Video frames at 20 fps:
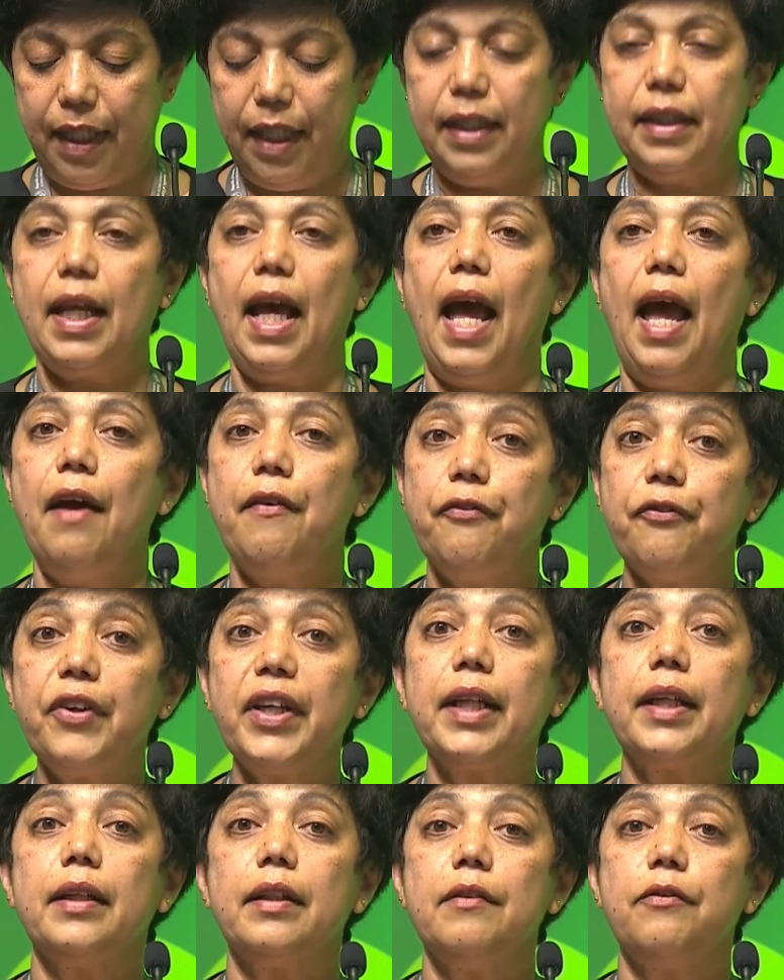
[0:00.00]
in the
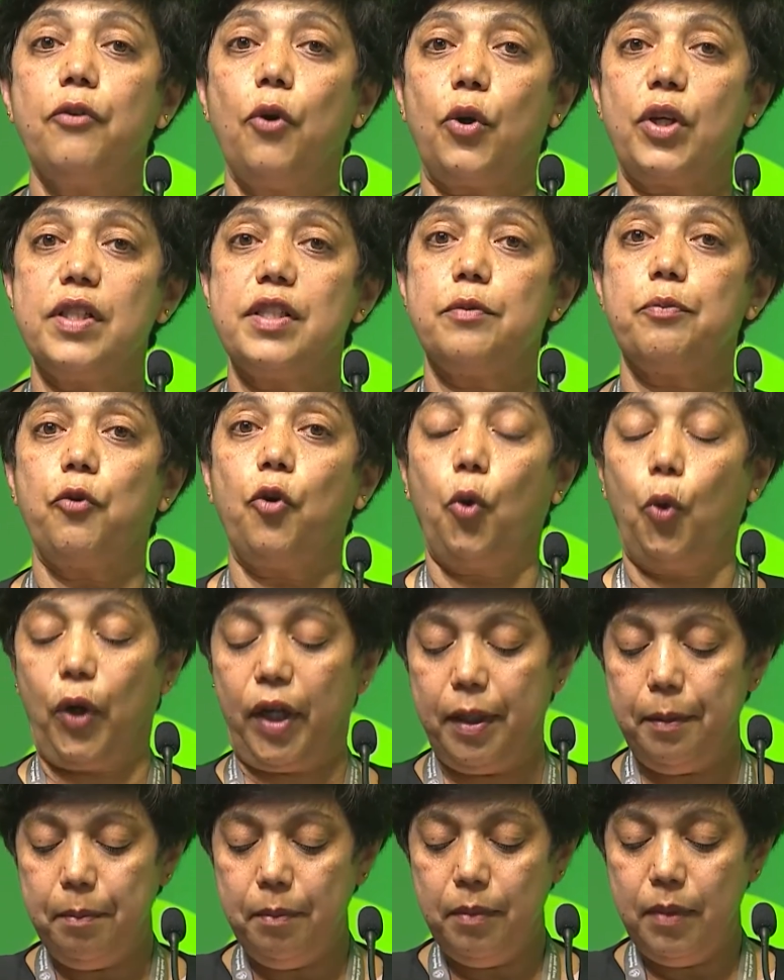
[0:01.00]
African Forest
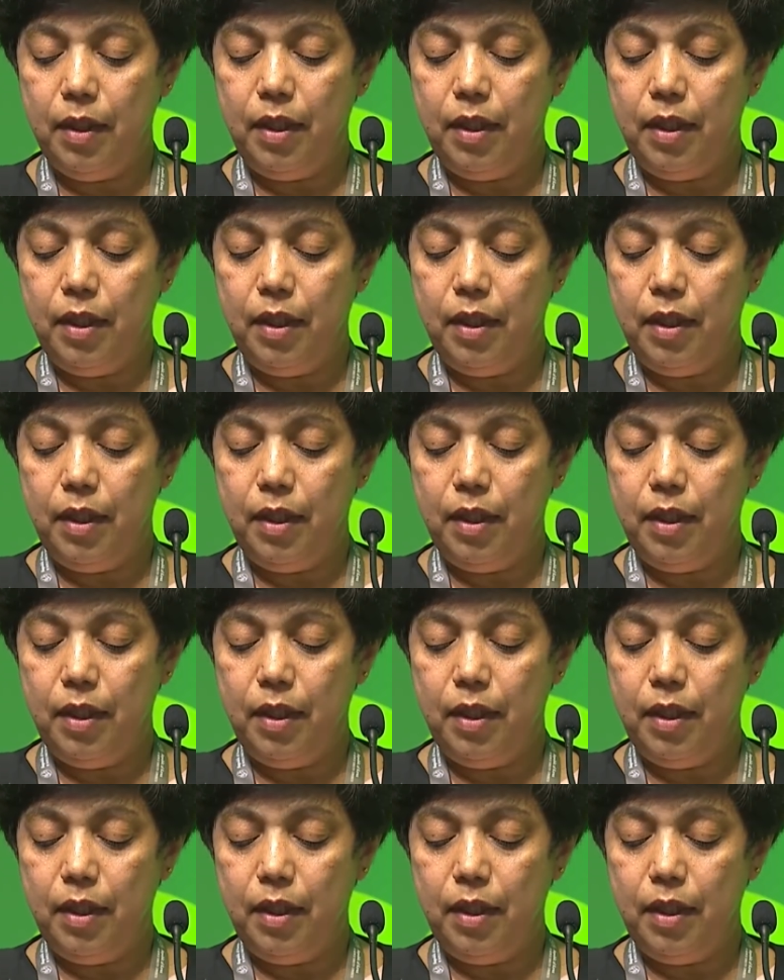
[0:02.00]
Forum